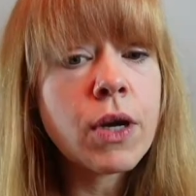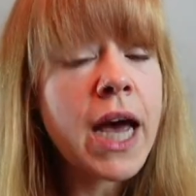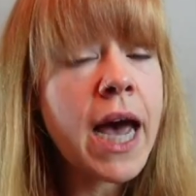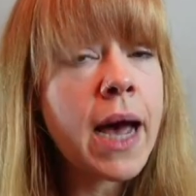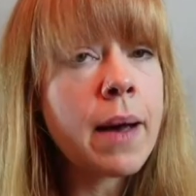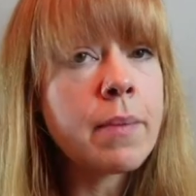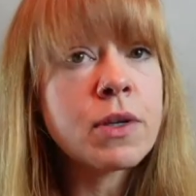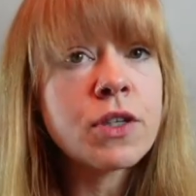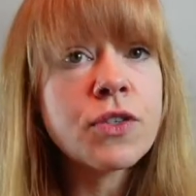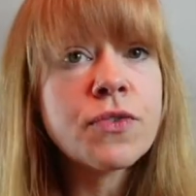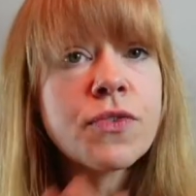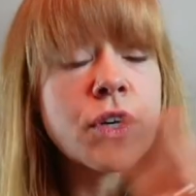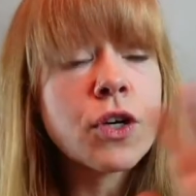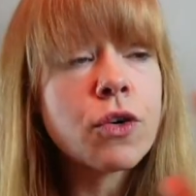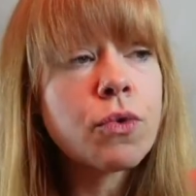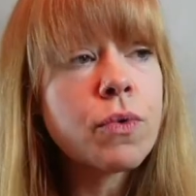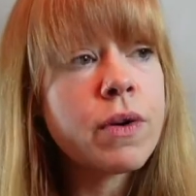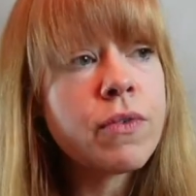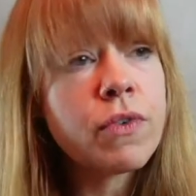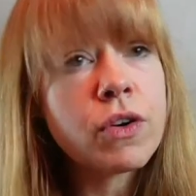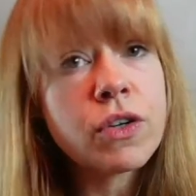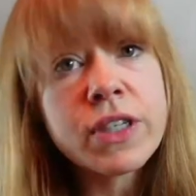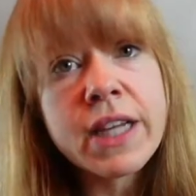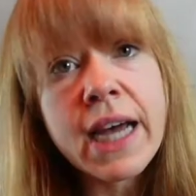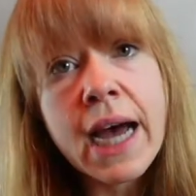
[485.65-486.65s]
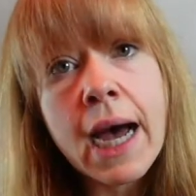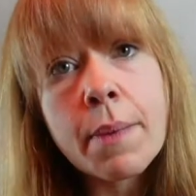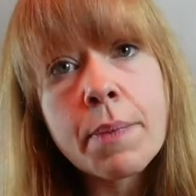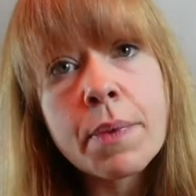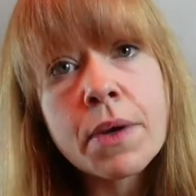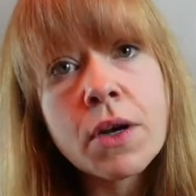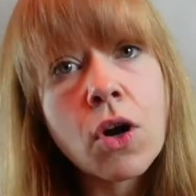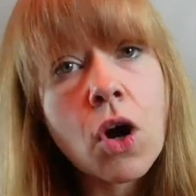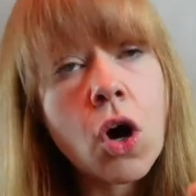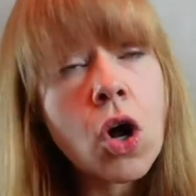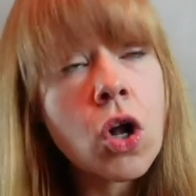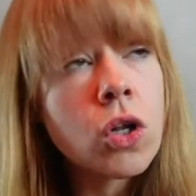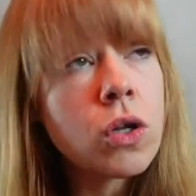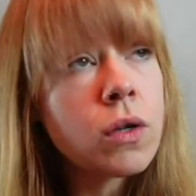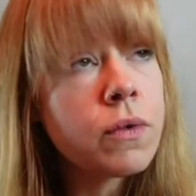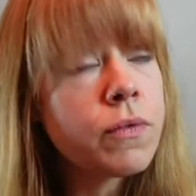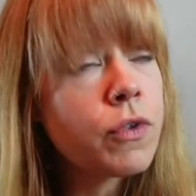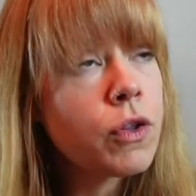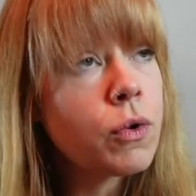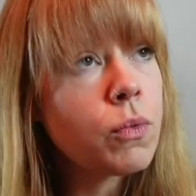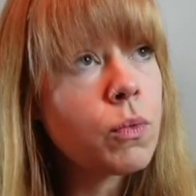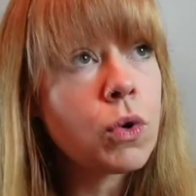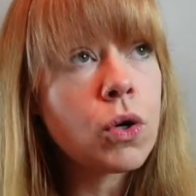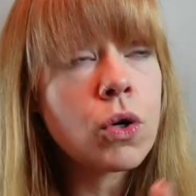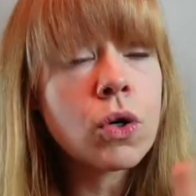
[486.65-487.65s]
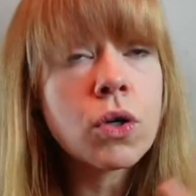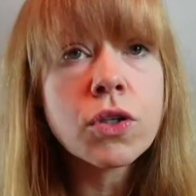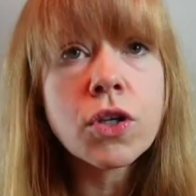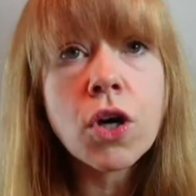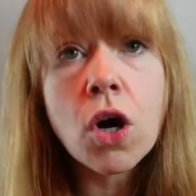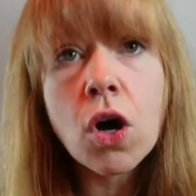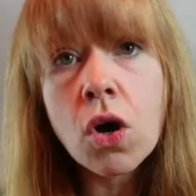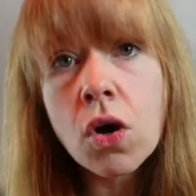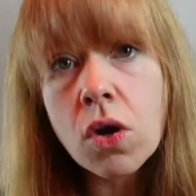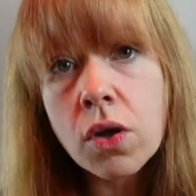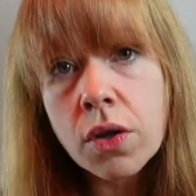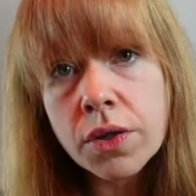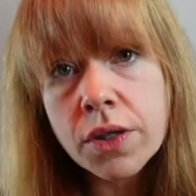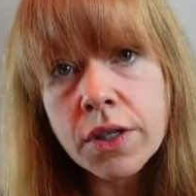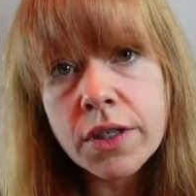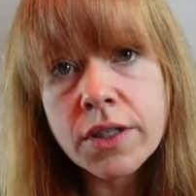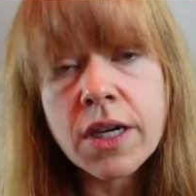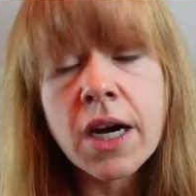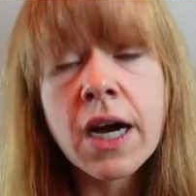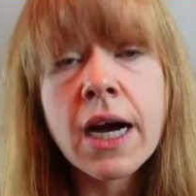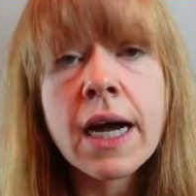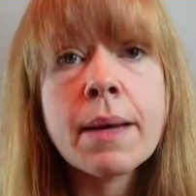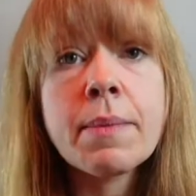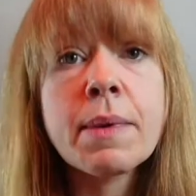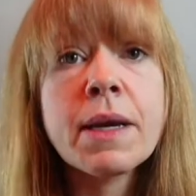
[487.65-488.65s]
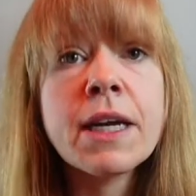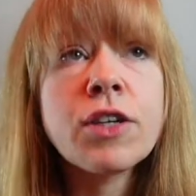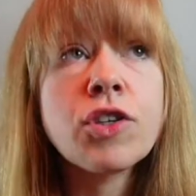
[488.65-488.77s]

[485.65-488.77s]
Atmospheric rivers happen all over the world all the time.